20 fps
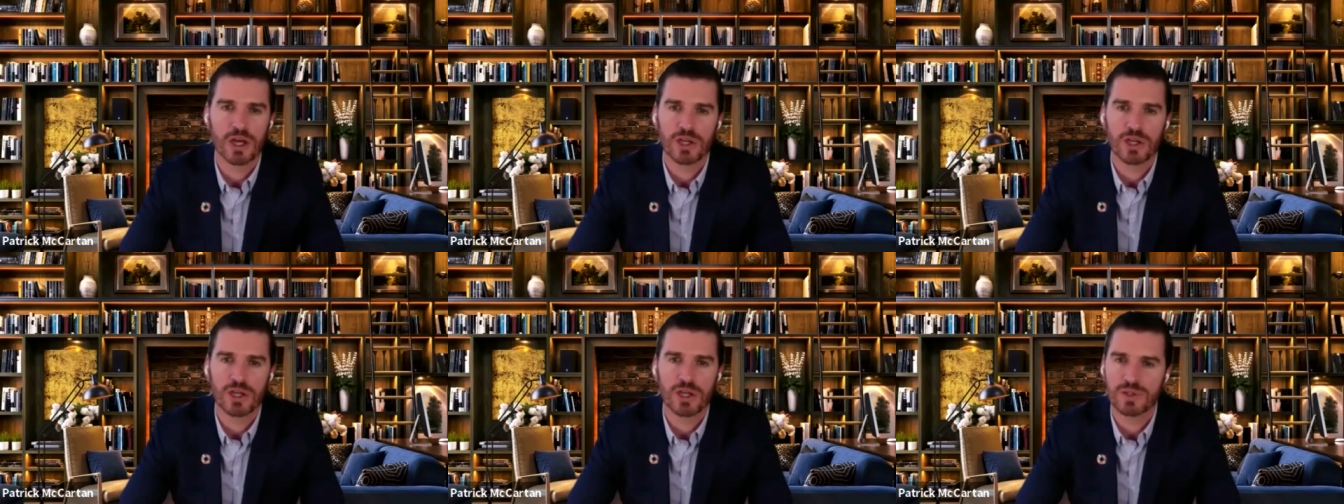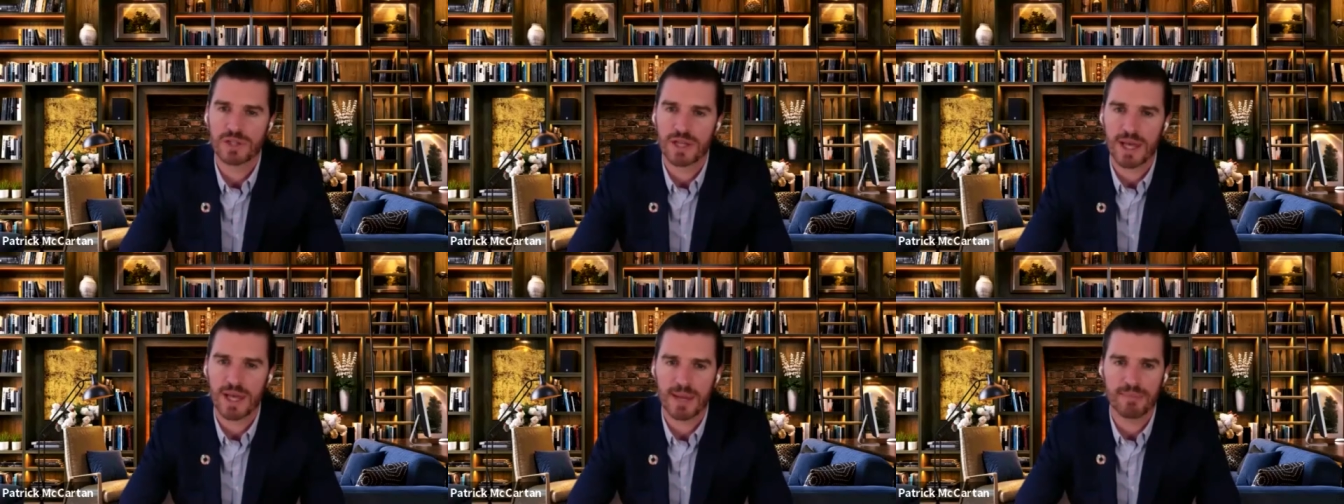
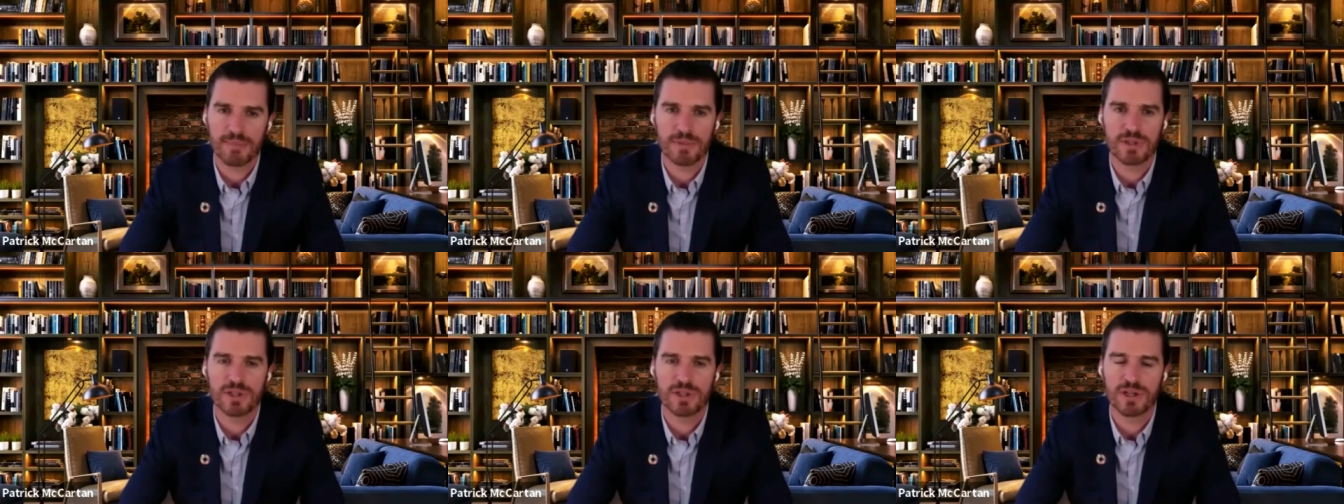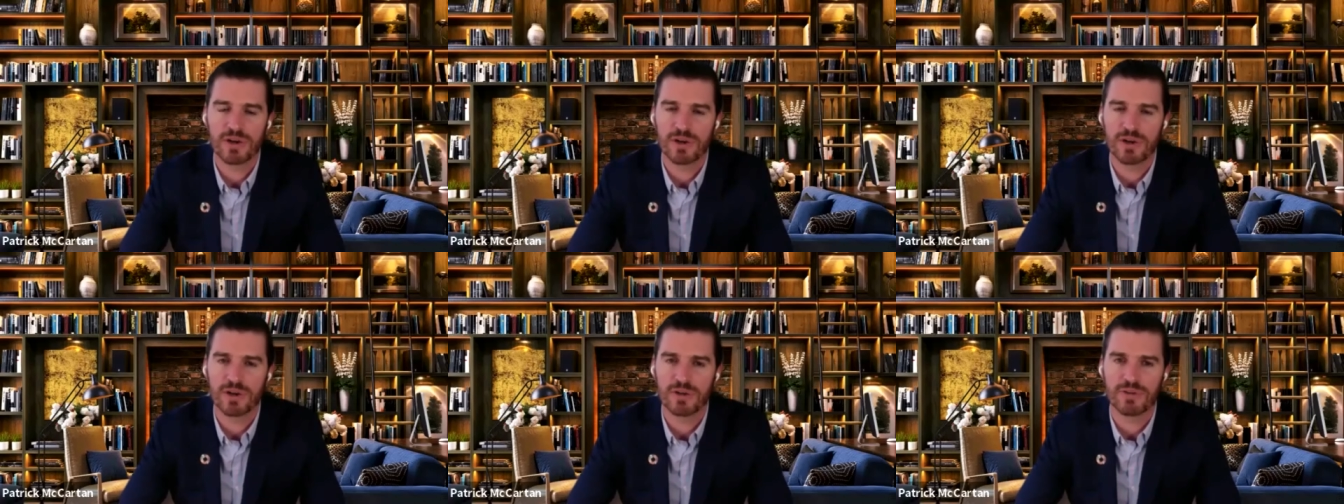using hemp
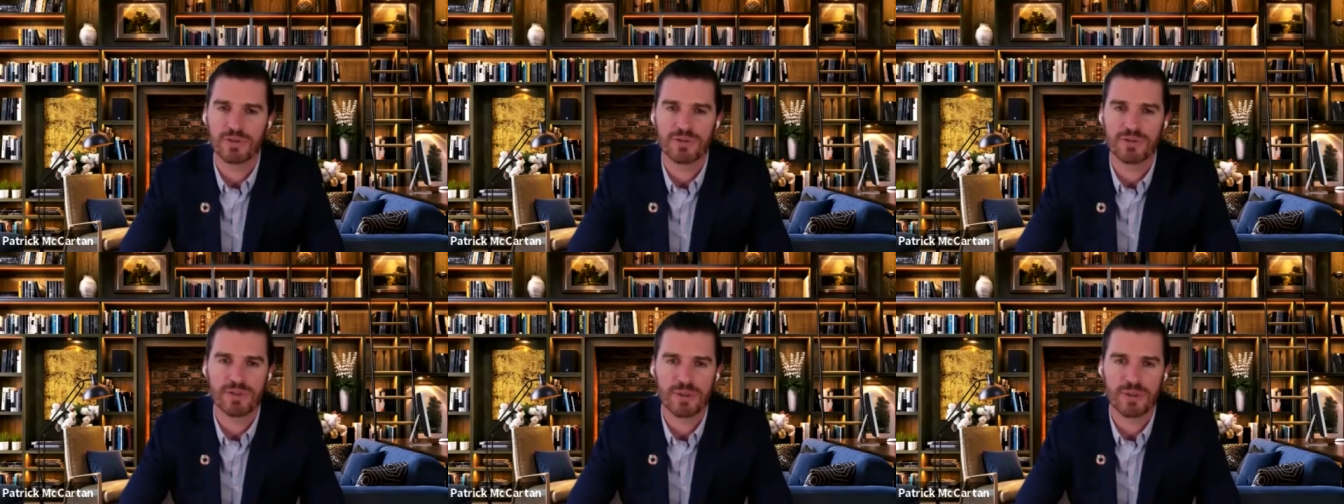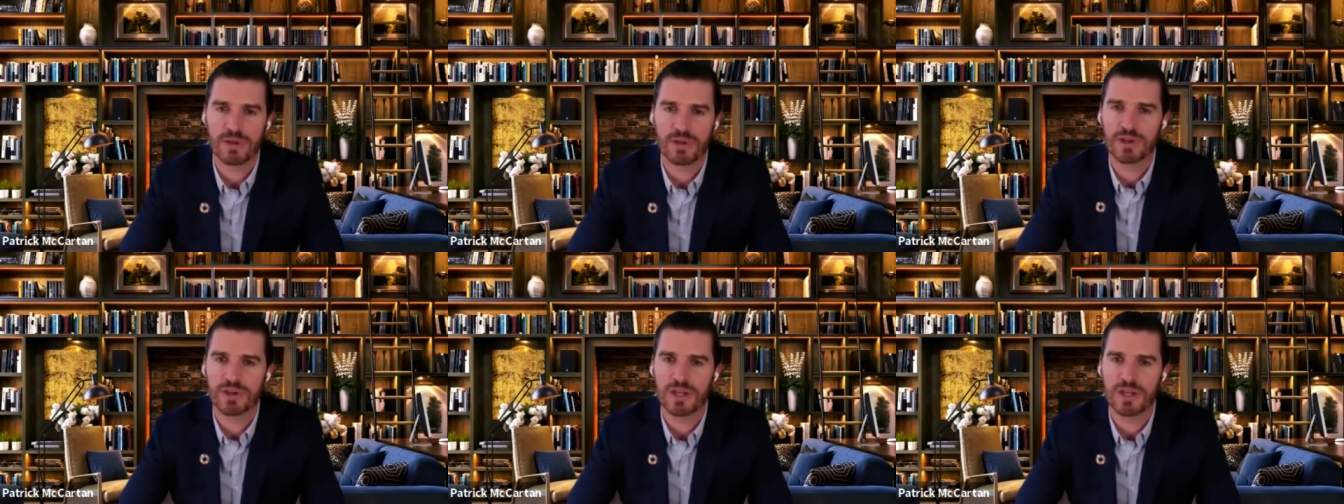materials,
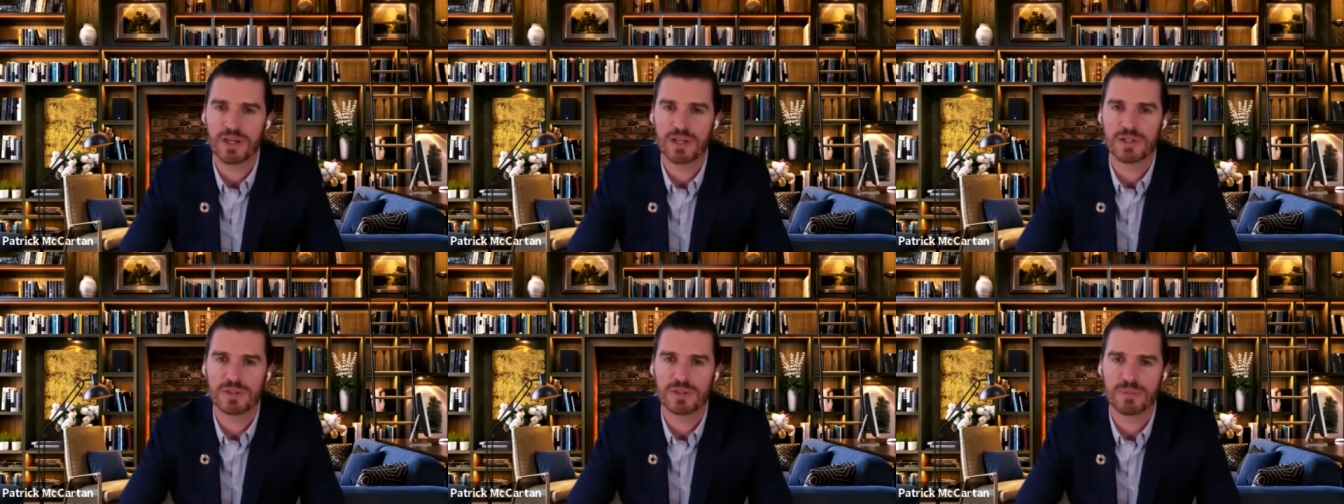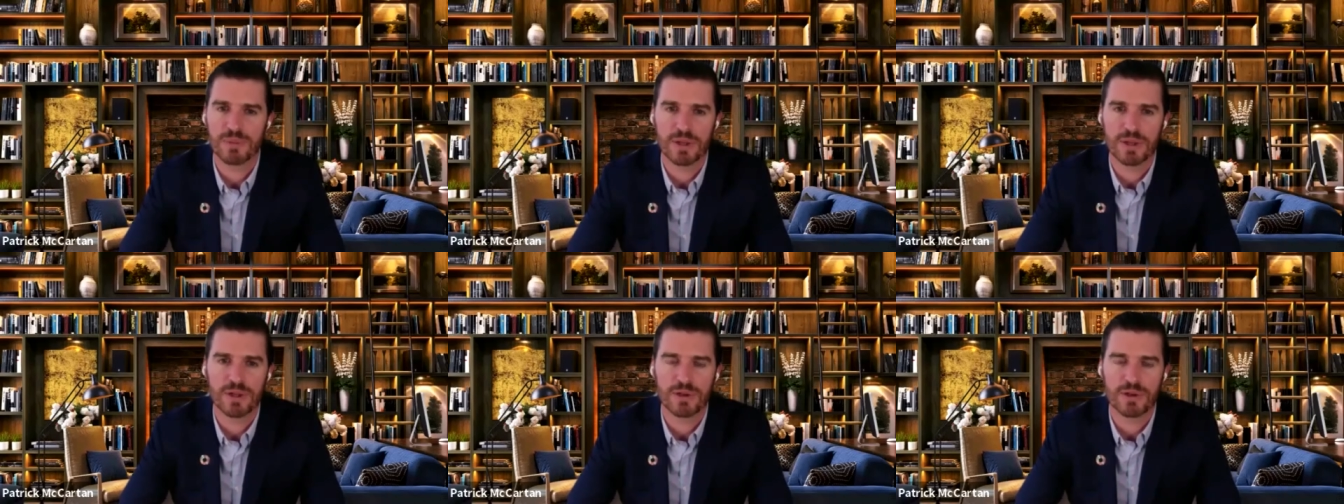CBD, to
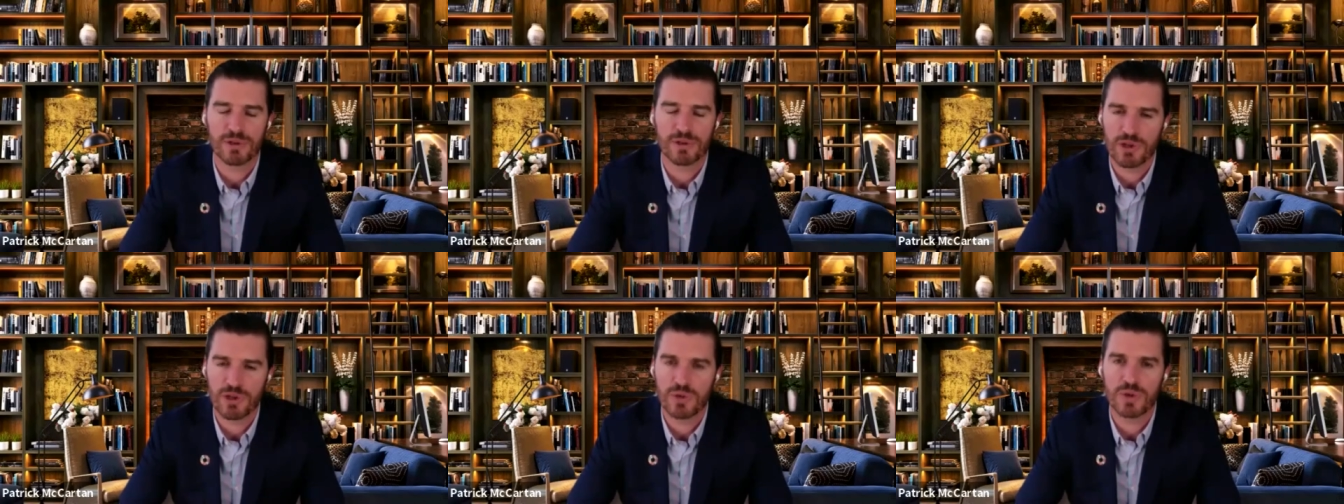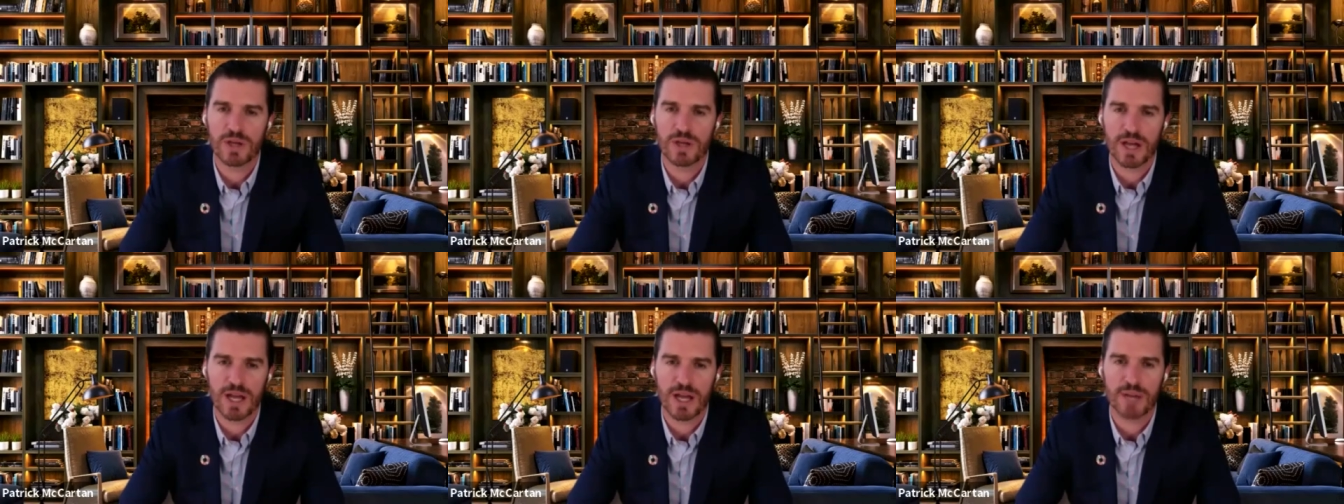build
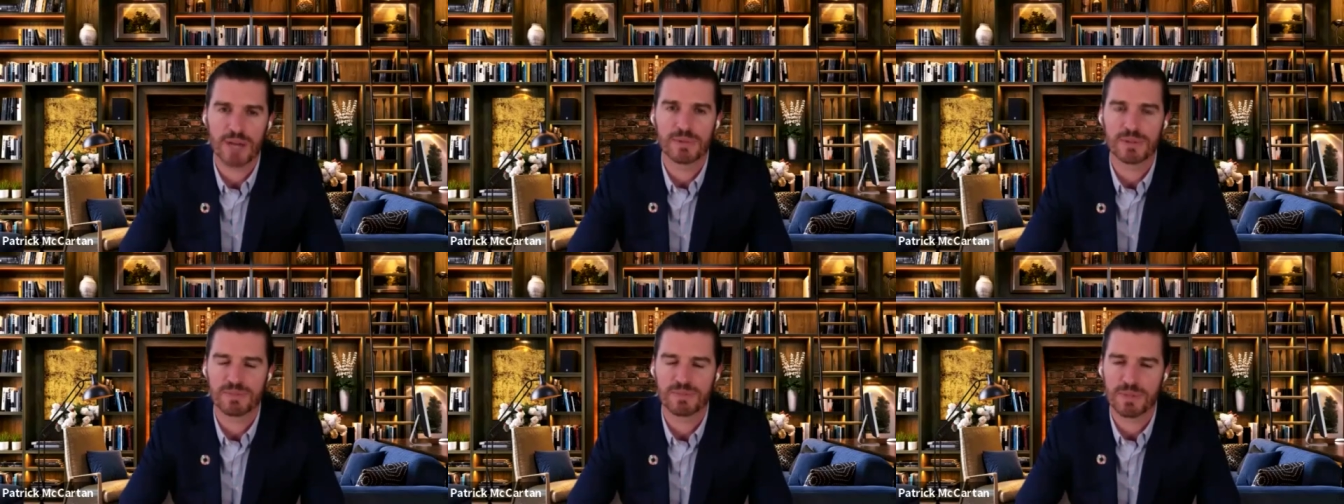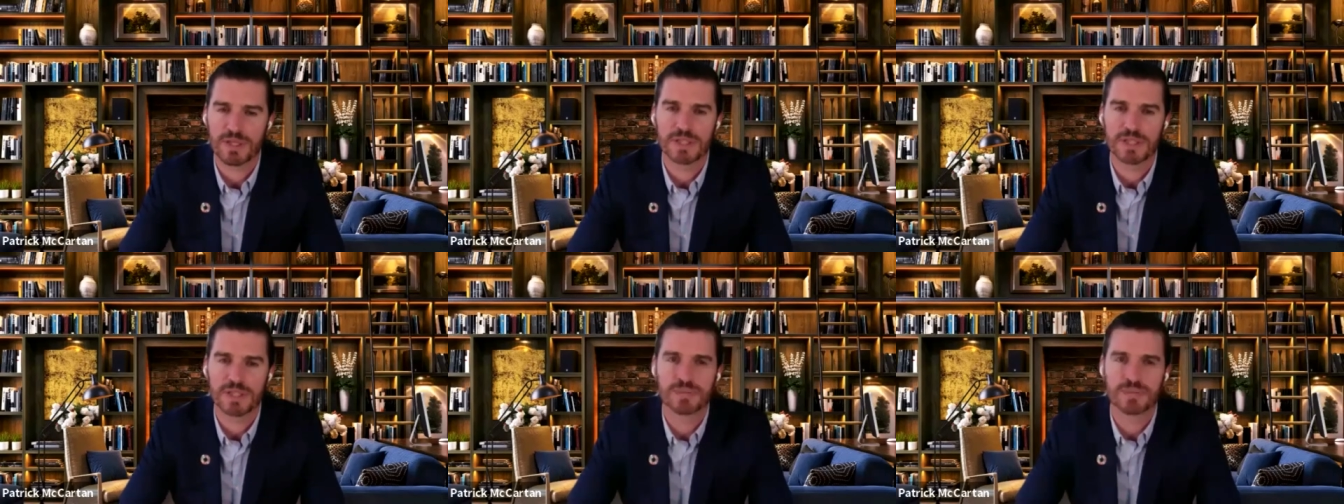new cannabis
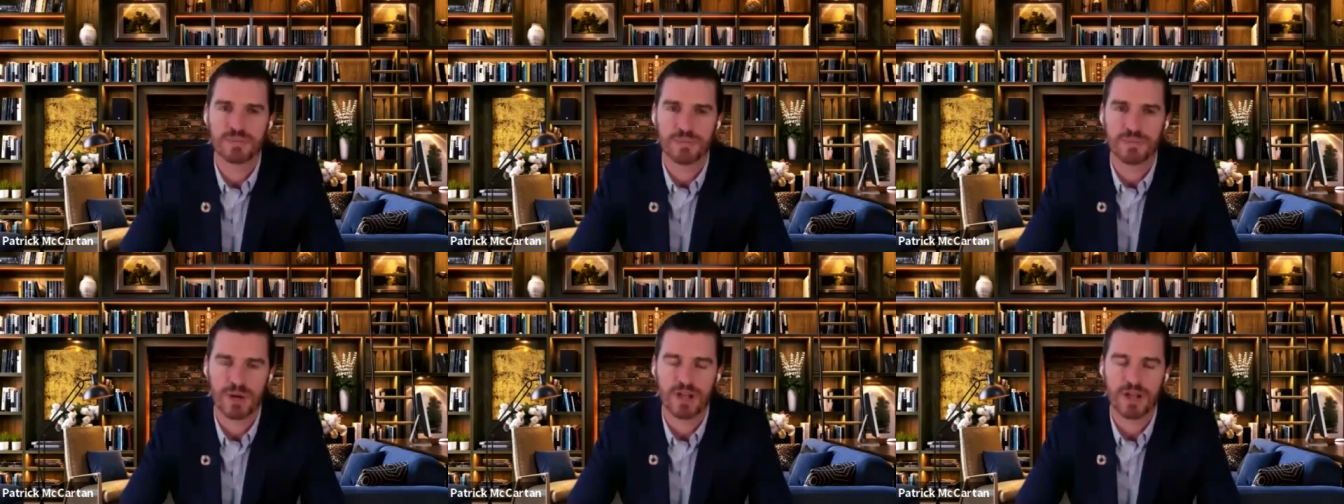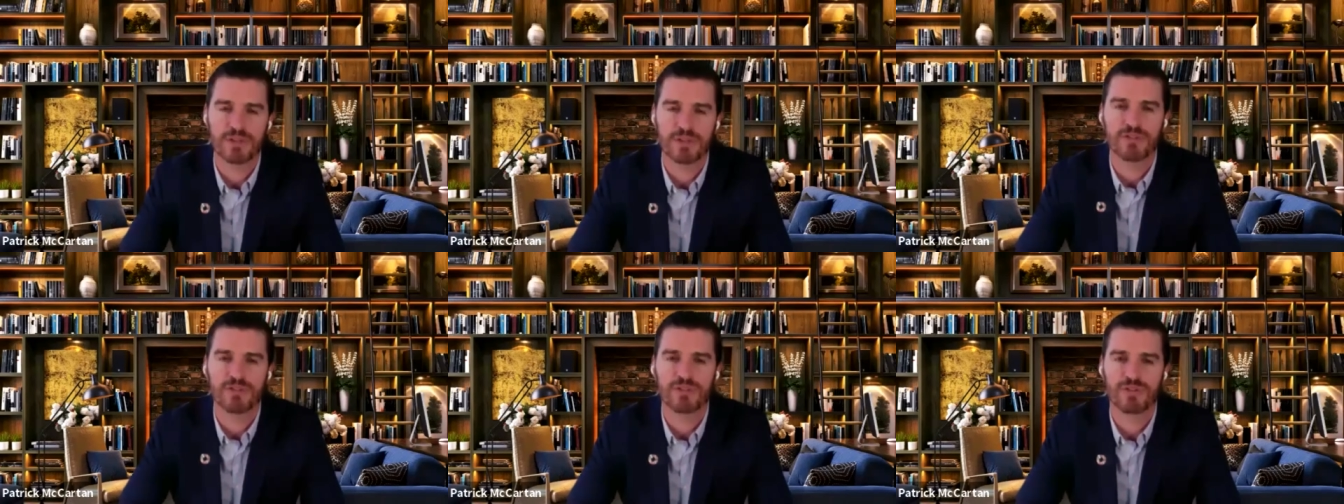based
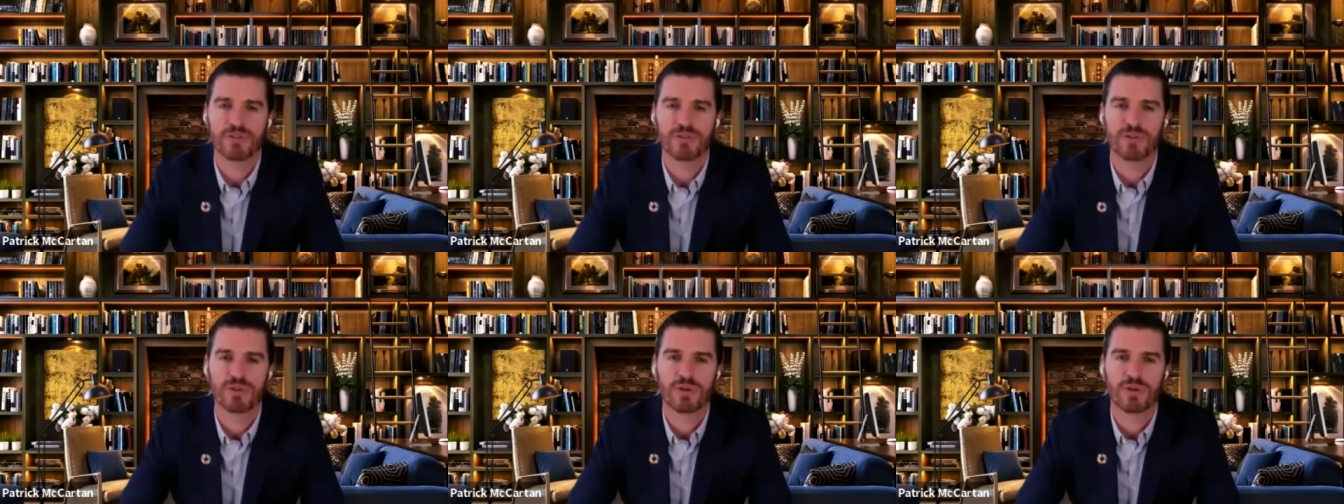brands.